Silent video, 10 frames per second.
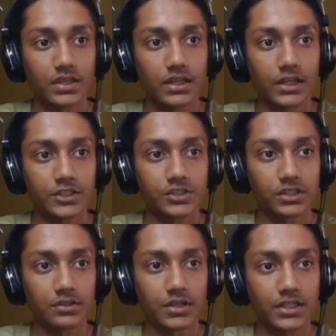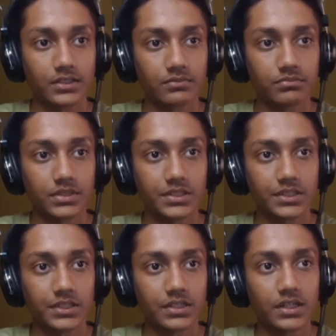actually right
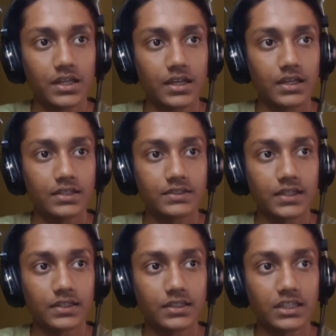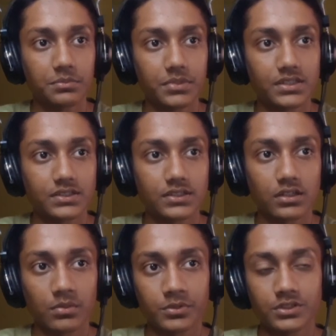here is that he missed this
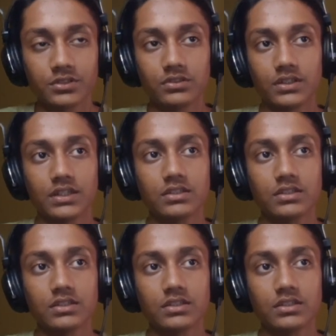opportunity.